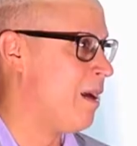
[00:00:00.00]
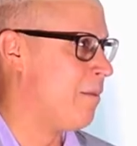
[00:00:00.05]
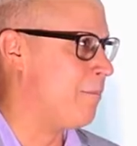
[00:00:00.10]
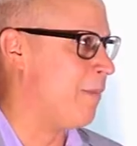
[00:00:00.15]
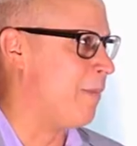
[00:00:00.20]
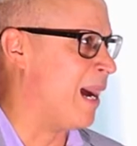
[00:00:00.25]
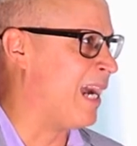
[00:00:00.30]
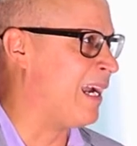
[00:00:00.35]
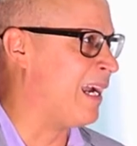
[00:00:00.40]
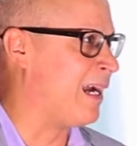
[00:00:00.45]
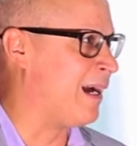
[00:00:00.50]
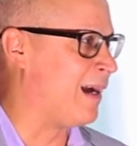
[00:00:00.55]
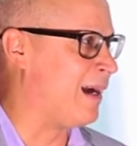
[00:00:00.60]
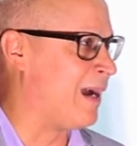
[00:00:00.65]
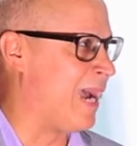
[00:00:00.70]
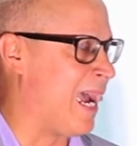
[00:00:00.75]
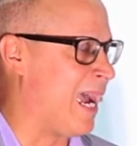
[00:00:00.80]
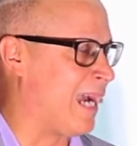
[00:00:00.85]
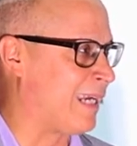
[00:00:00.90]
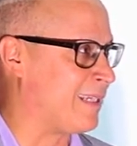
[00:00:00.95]
My uh,
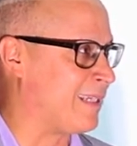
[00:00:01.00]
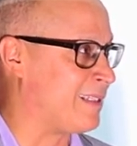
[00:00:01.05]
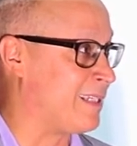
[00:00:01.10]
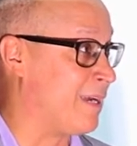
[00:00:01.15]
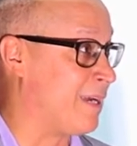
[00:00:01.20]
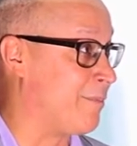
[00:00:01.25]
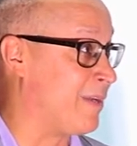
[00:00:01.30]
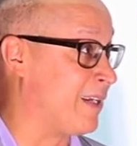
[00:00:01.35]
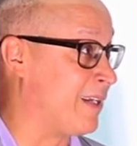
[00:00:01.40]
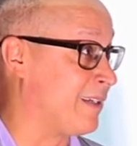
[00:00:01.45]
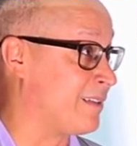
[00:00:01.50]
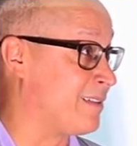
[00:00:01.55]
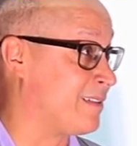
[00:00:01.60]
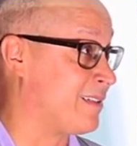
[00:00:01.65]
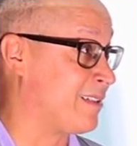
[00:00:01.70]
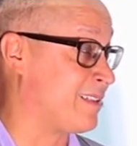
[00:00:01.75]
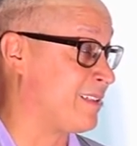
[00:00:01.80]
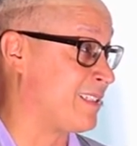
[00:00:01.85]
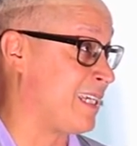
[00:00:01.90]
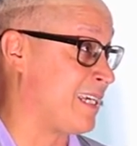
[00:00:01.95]
academic
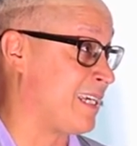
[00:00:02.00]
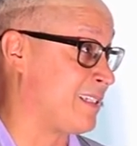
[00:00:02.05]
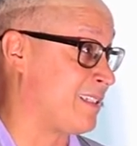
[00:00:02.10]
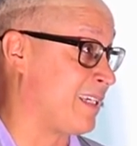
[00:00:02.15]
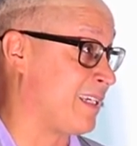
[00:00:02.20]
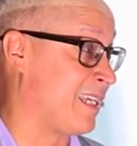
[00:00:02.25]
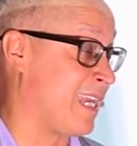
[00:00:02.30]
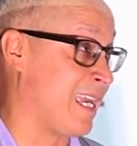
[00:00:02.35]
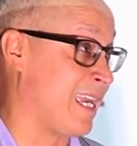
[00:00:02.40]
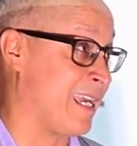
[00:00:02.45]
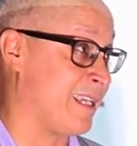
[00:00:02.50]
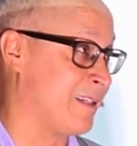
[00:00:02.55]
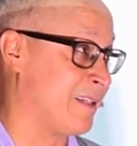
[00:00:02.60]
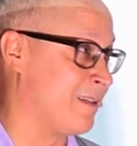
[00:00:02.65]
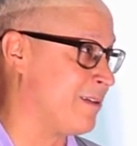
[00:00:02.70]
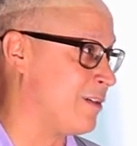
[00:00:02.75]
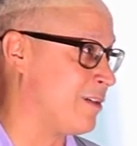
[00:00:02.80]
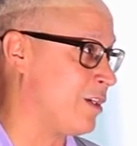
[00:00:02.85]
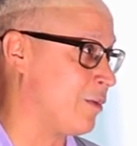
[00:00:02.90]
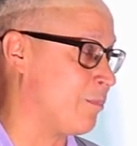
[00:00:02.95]
success,
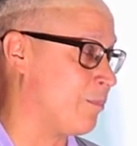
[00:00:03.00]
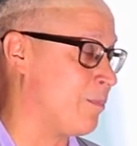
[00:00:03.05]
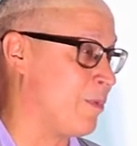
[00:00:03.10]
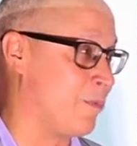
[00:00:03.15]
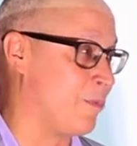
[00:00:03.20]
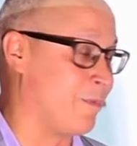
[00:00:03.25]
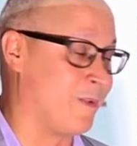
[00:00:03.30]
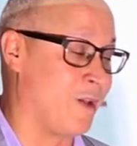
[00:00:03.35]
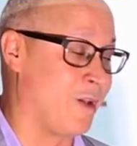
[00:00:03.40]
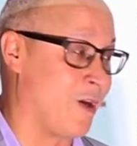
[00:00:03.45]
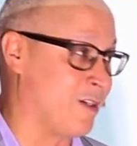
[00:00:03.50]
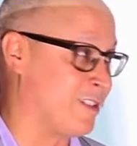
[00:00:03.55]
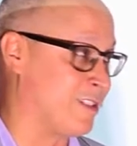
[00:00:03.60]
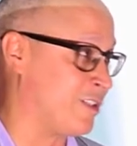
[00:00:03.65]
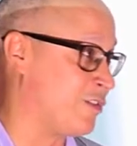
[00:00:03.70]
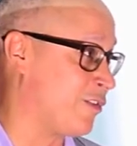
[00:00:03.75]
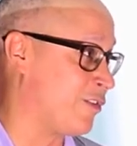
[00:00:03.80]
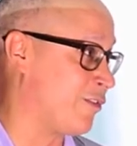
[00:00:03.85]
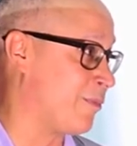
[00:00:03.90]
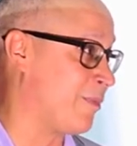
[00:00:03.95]
again, you know, largely
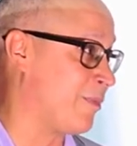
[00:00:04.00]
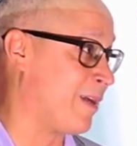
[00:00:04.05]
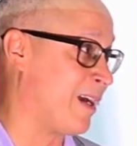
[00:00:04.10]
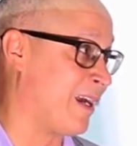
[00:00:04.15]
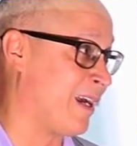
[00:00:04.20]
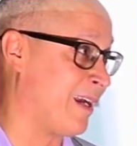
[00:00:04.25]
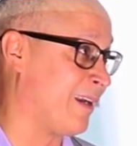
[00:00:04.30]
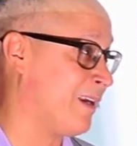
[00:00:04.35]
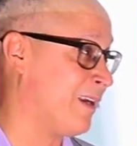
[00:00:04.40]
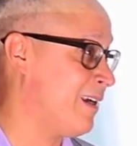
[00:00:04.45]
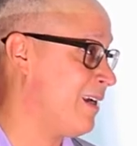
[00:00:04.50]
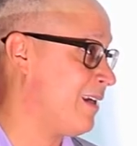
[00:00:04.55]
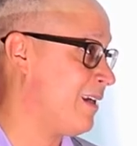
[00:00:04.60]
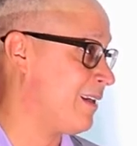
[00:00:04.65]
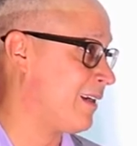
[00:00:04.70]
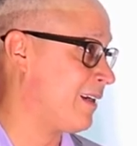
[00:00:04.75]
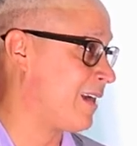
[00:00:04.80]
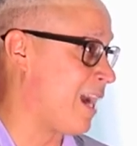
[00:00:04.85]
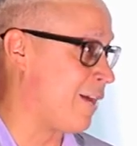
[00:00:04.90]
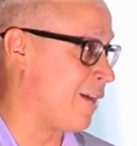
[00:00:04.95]
driven by
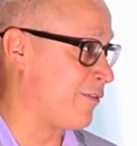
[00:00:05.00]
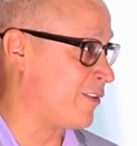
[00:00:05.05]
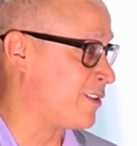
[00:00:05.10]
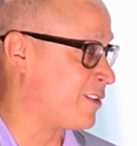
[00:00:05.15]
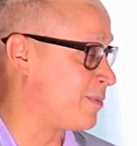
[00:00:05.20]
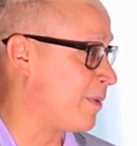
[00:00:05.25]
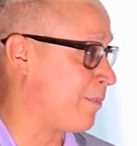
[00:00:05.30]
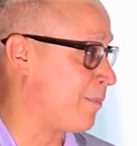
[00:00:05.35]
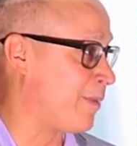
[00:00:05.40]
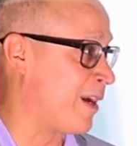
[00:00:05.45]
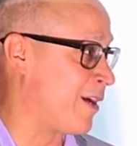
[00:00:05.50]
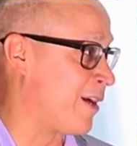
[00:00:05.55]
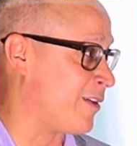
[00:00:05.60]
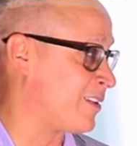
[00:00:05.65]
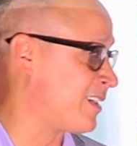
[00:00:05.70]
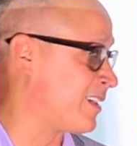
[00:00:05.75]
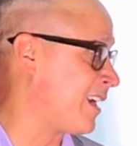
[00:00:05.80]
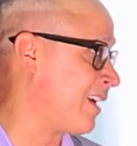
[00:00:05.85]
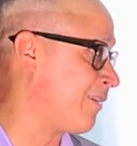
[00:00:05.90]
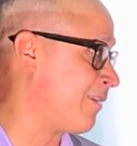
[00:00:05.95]
confidence my
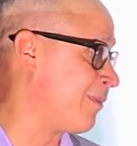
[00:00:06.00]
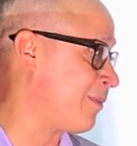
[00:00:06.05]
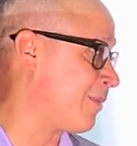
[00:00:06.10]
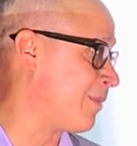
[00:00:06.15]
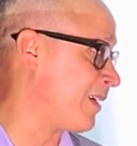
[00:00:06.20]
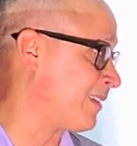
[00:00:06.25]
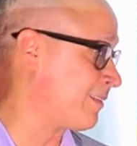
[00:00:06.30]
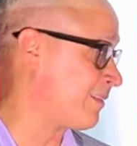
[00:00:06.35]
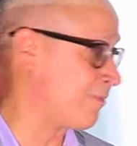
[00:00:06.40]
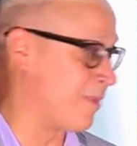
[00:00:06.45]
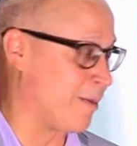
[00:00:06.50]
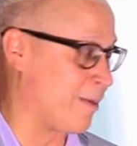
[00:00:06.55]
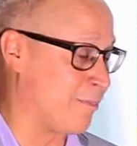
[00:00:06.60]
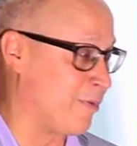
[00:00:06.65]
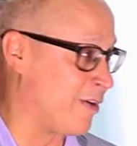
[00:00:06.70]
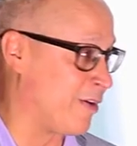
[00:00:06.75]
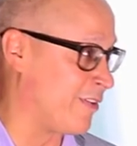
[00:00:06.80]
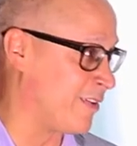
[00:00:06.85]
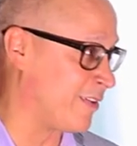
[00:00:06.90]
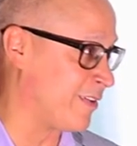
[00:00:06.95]
parents gave me, my, my
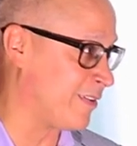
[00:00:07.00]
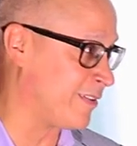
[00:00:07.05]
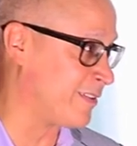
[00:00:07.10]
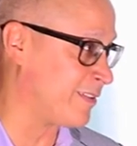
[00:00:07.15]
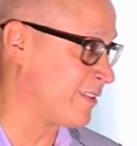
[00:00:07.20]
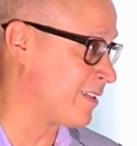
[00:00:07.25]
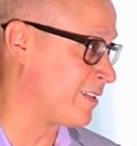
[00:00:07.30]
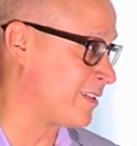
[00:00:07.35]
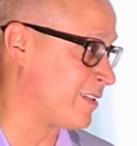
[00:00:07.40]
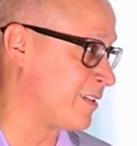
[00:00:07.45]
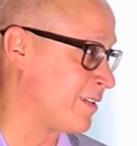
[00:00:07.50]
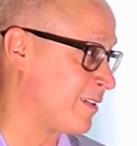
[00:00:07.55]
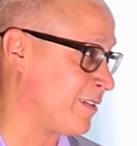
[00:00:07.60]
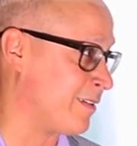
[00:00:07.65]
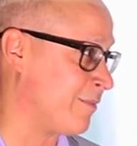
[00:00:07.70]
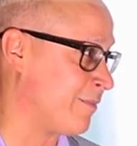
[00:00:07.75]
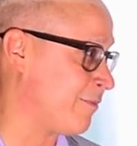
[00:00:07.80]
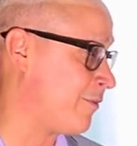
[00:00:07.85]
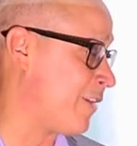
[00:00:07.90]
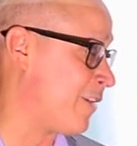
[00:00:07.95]
brother and
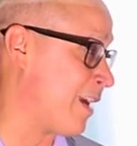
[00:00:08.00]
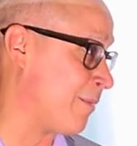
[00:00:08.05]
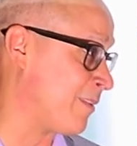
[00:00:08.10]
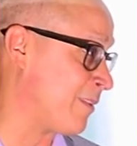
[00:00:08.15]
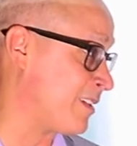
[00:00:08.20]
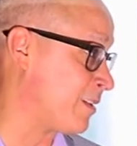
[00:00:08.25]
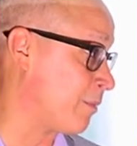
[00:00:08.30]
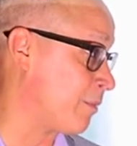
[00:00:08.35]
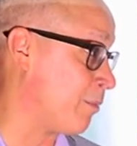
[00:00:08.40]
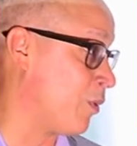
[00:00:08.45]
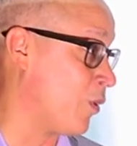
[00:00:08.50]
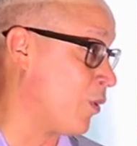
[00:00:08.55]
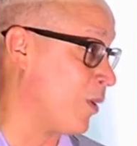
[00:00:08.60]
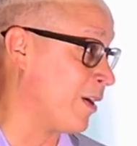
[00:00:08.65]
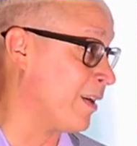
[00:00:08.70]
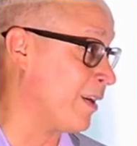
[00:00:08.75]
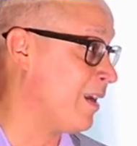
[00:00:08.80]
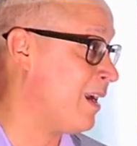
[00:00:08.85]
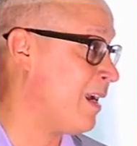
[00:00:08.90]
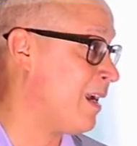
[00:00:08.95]
sister and family
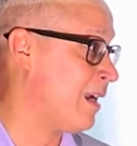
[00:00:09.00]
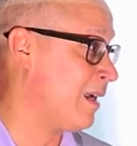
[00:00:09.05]
support.